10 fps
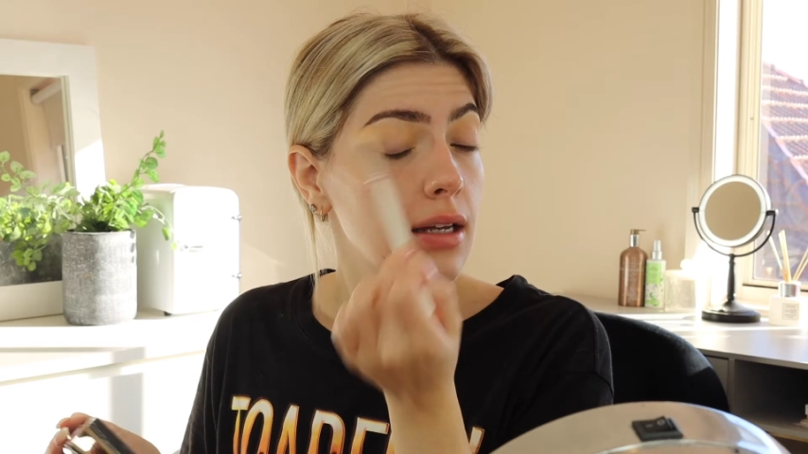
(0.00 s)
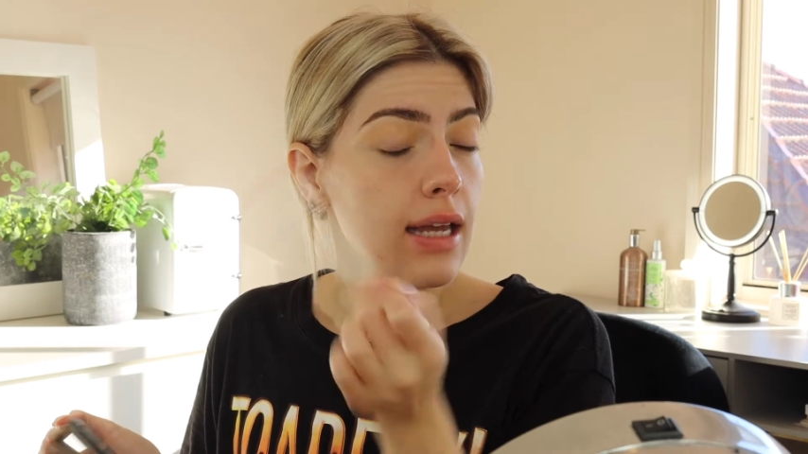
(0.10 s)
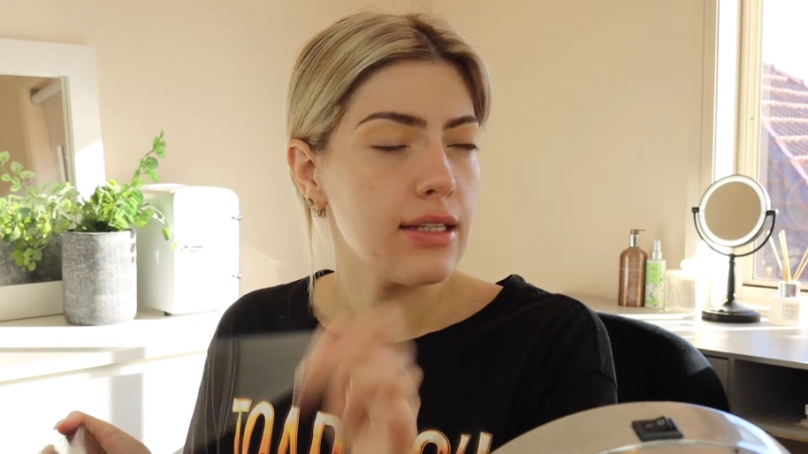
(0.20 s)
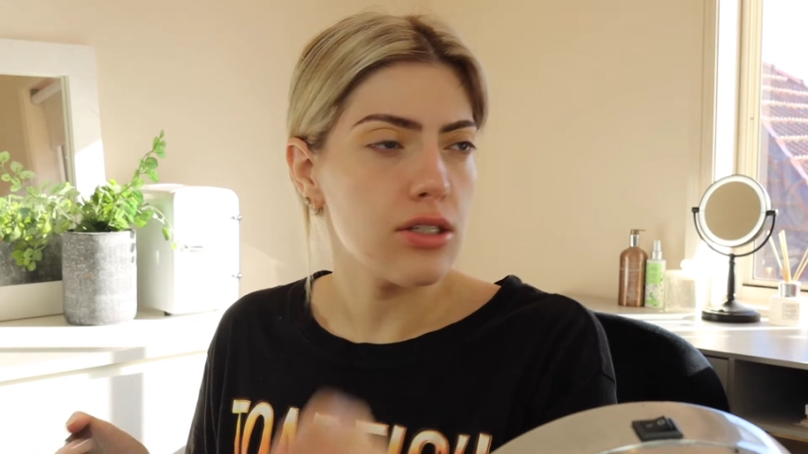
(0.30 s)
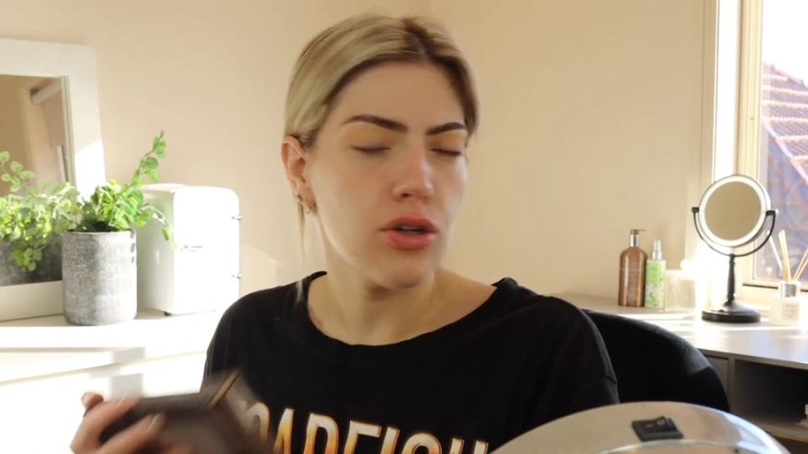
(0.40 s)

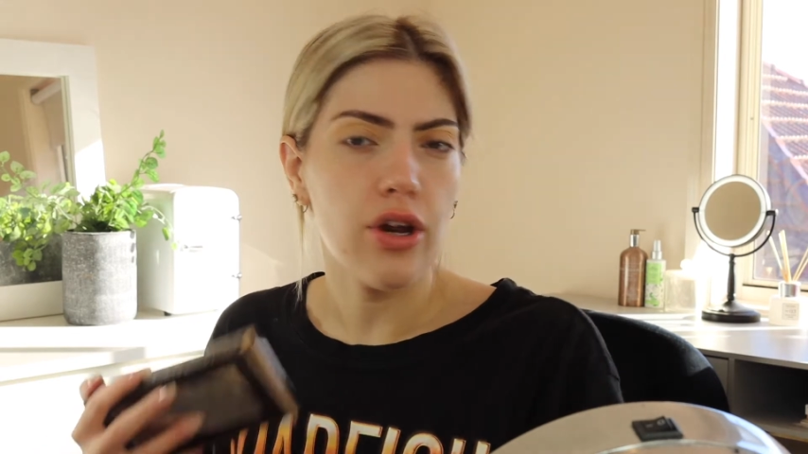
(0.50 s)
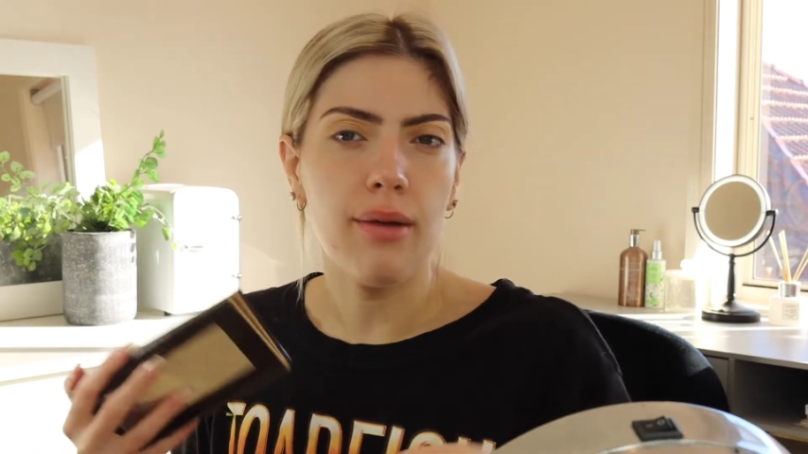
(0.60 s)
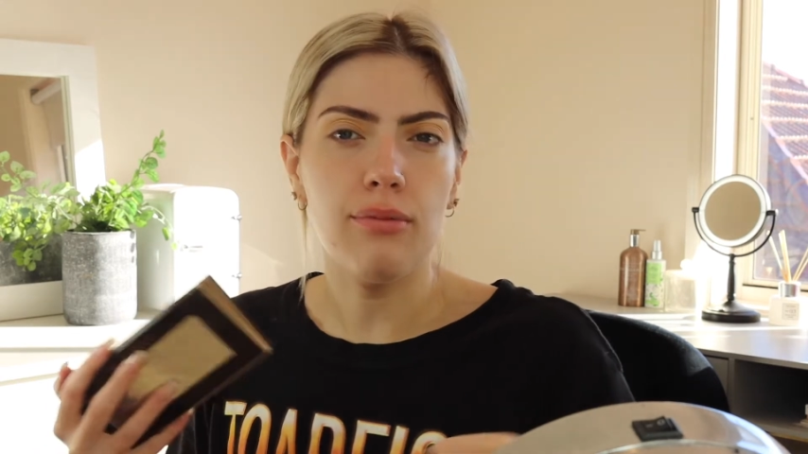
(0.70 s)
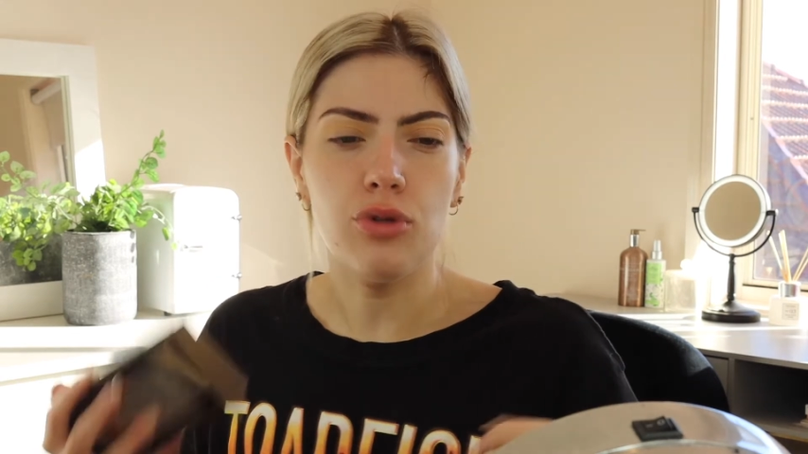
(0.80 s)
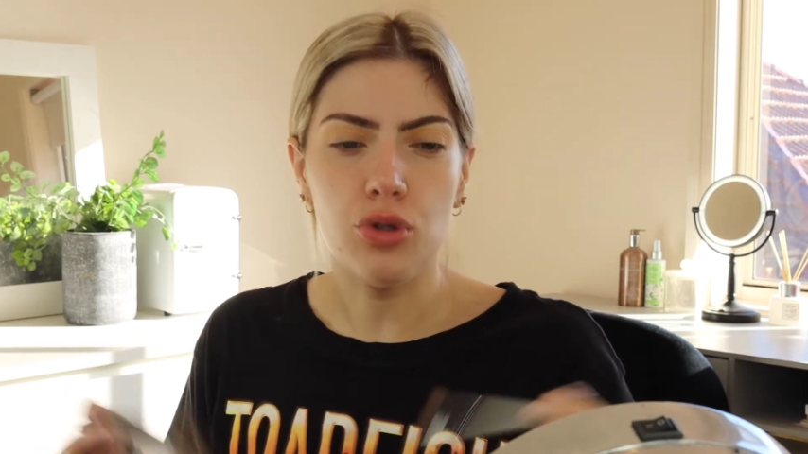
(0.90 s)

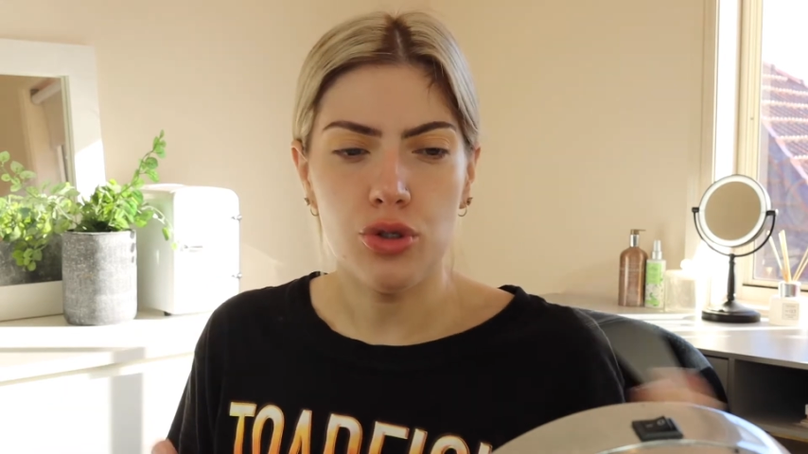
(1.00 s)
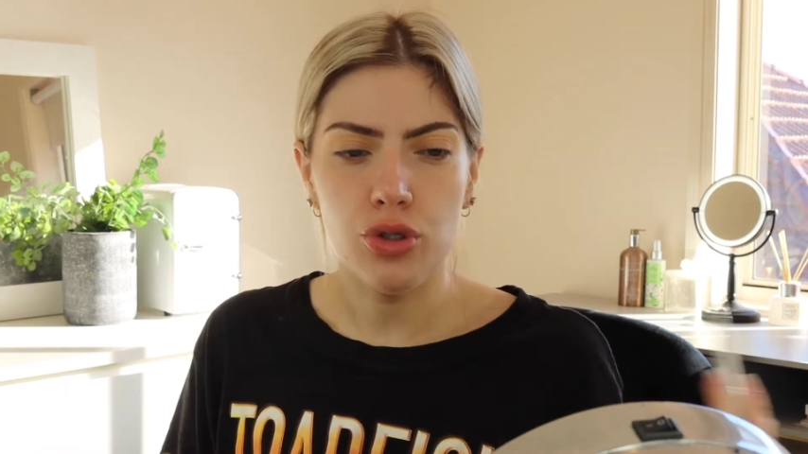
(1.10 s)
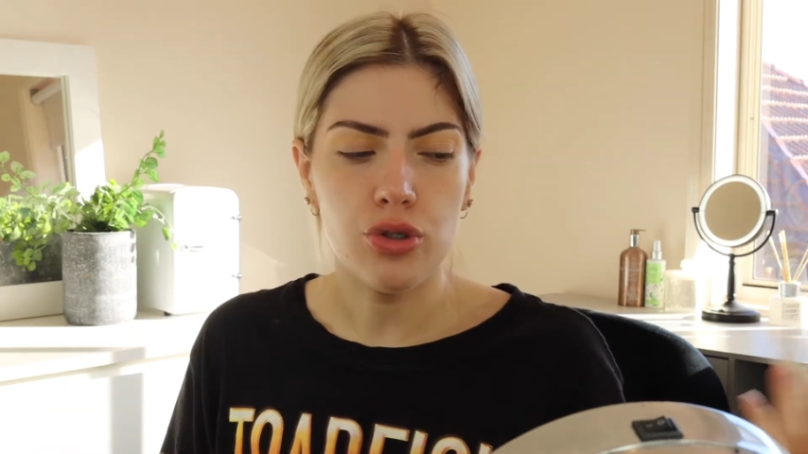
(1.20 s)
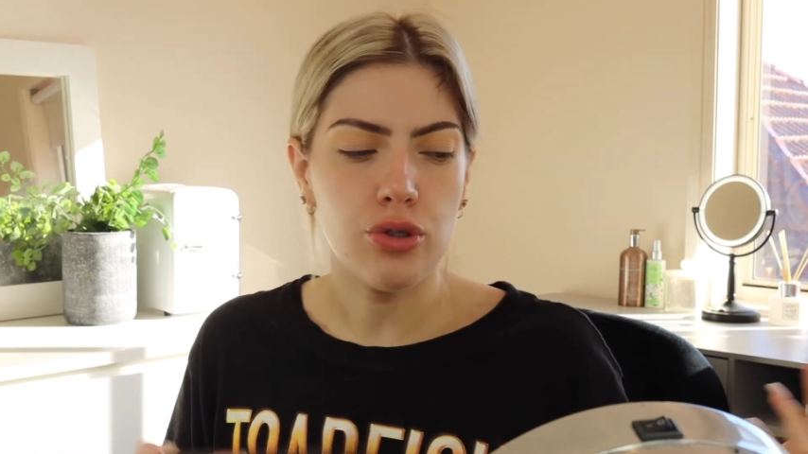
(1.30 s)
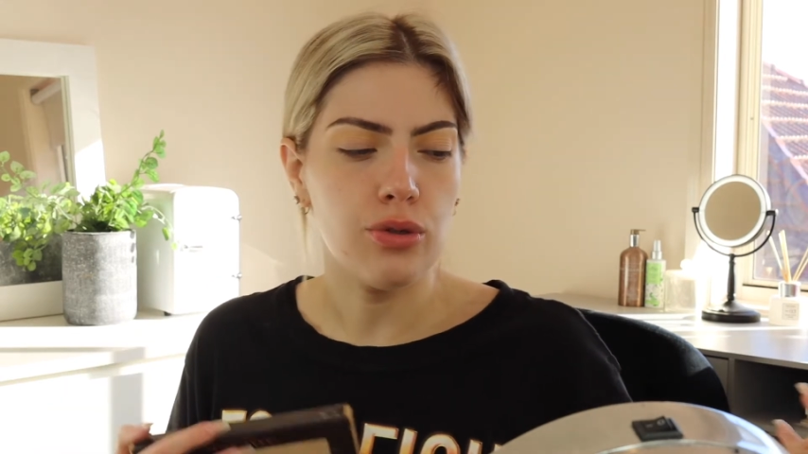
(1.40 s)
Instagram,
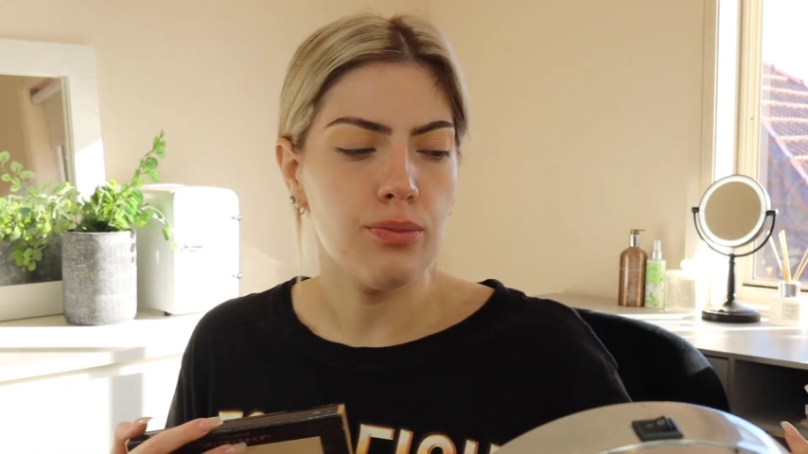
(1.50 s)
YouTube,